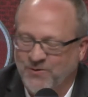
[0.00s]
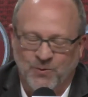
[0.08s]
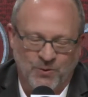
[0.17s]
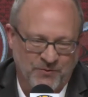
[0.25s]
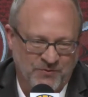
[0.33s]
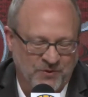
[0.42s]

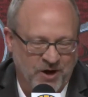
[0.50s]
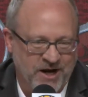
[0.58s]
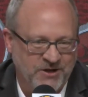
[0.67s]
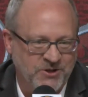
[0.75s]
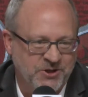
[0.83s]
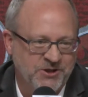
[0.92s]
we're
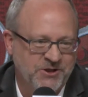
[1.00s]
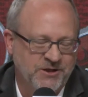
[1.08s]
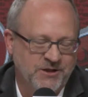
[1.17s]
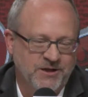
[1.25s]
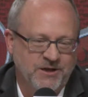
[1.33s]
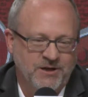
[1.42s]
fresh,
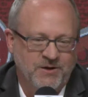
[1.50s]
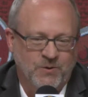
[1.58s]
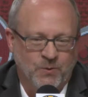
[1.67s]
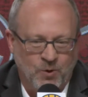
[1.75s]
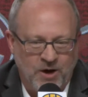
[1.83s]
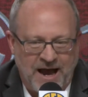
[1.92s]

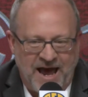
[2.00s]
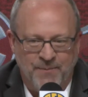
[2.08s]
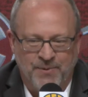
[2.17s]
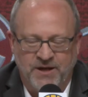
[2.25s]
we're happy.